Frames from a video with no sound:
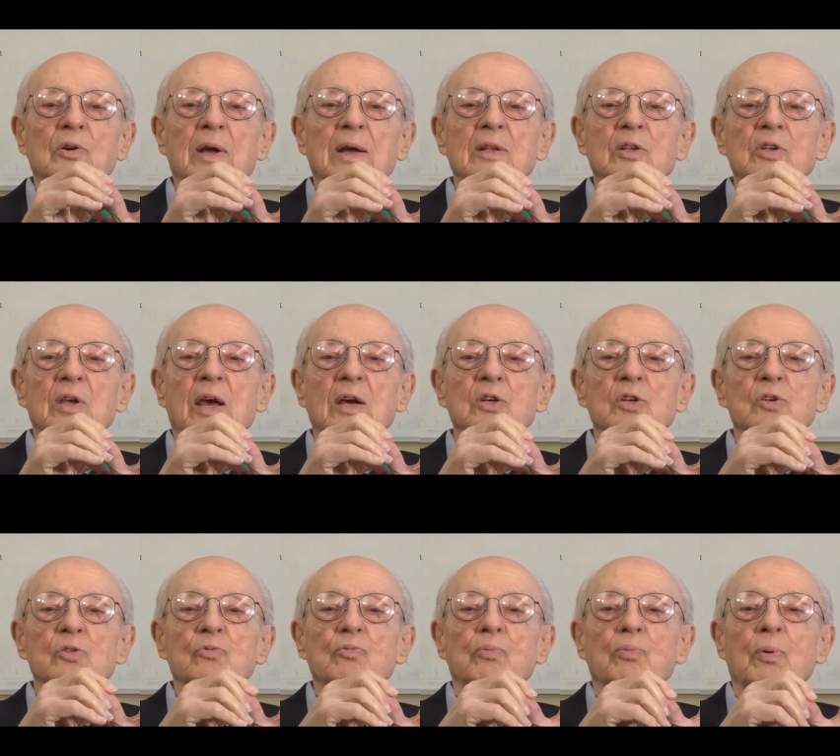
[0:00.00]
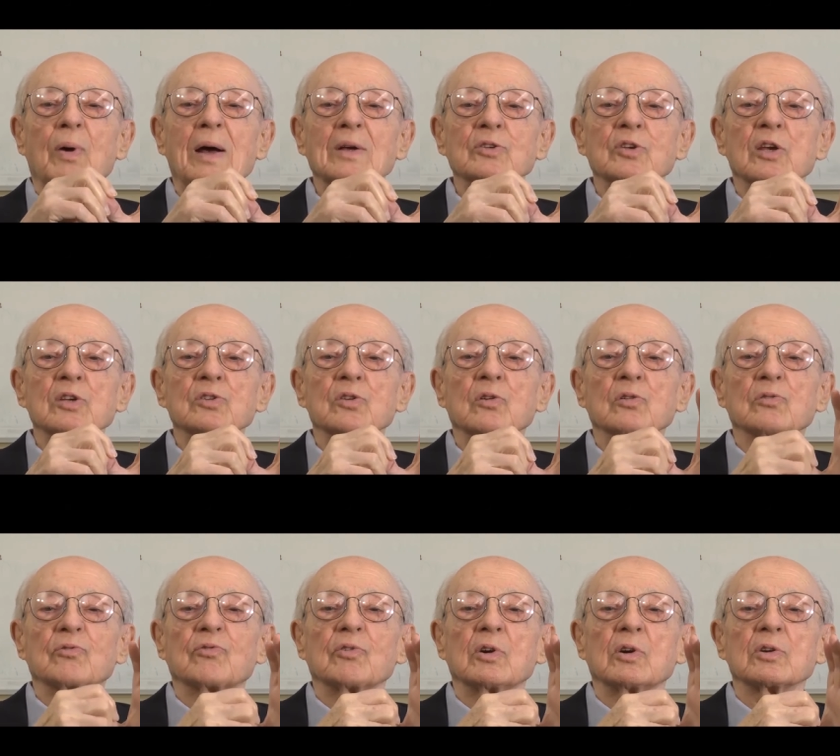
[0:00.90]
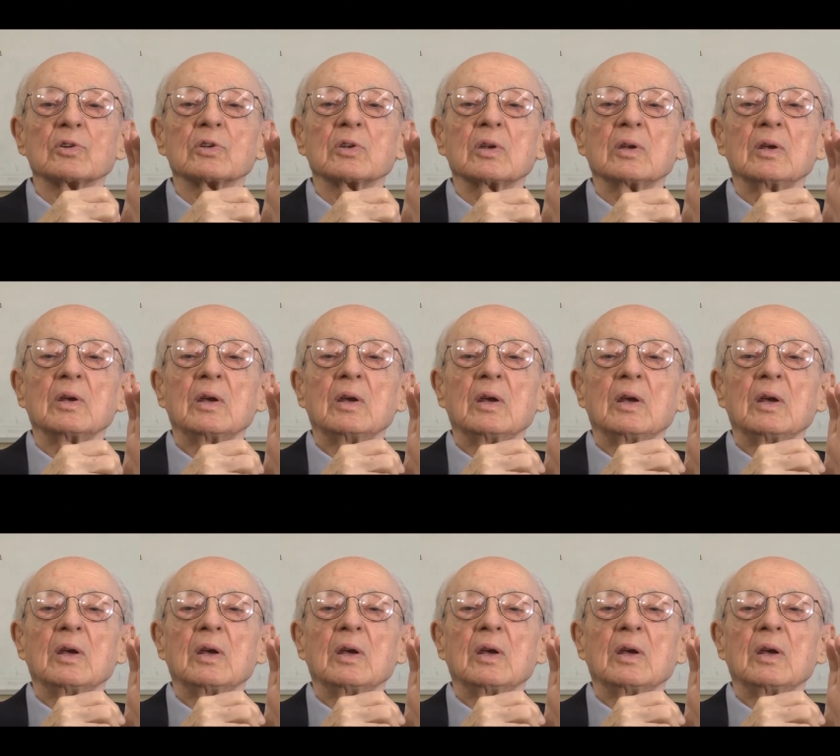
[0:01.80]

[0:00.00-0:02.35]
transactions, process those first.